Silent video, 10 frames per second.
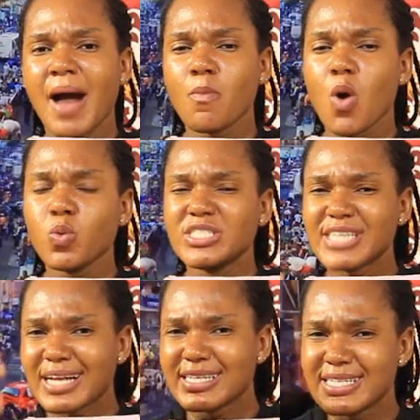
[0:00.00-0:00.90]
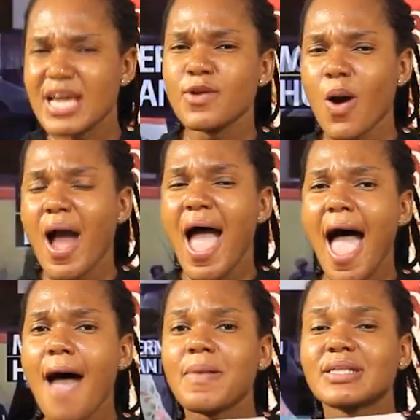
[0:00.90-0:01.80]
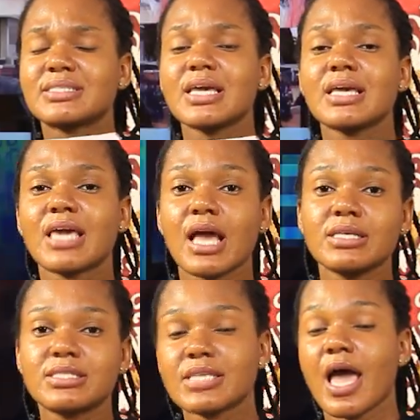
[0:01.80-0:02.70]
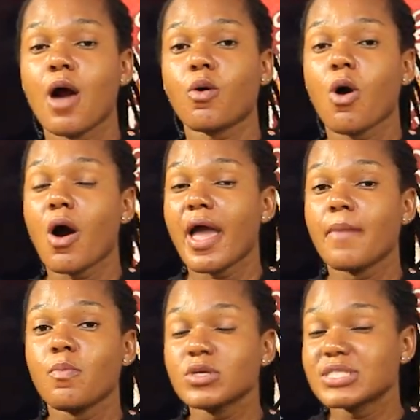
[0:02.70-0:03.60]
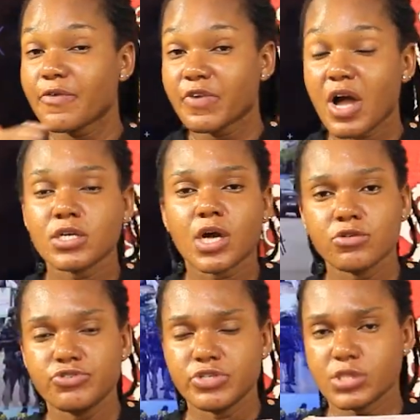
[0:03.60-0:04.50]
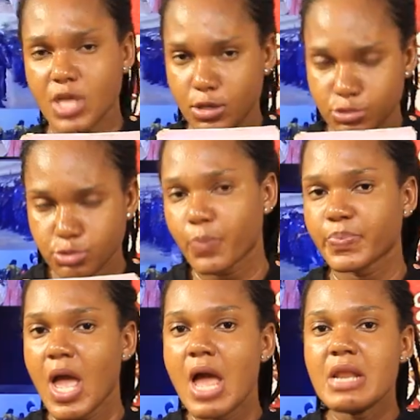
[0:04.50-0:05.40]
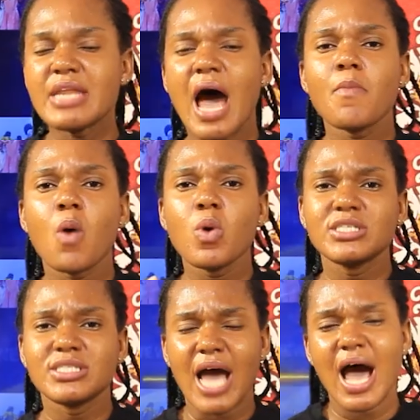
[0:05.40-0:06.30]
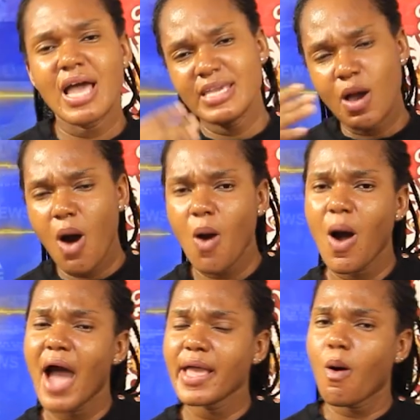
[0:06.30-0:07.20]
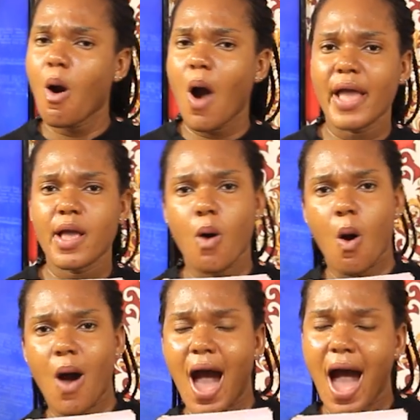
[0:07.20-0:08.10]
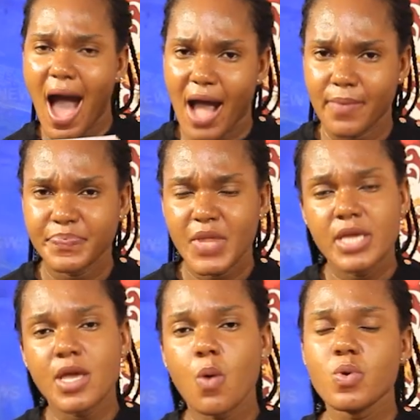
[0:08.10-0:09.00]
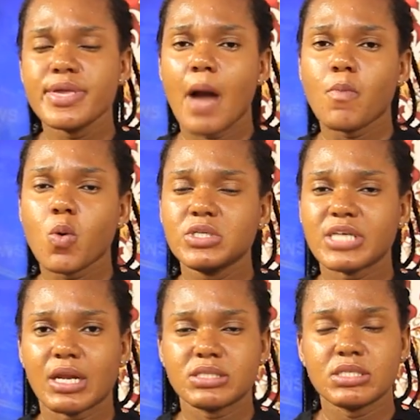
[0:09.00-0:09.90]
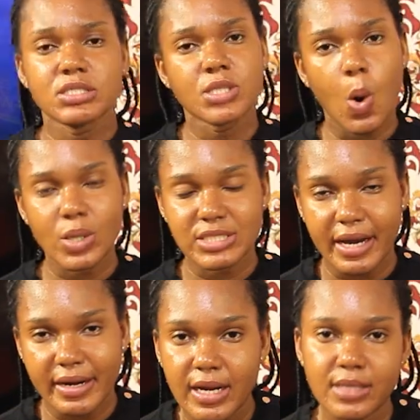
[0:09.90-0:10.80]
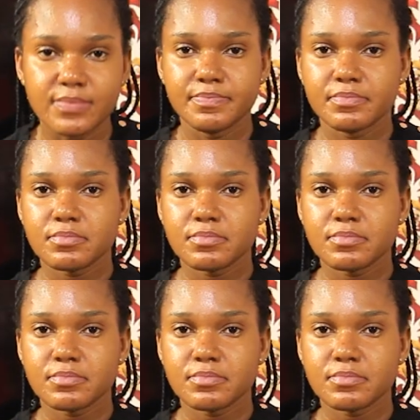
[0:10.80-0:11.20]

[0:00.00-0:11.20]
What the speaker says: a mamma wish I dino ever think and say a call a most African countries as so. Now, Moesha, you are why you are why you are ah, you are who wish and a sister or sacred.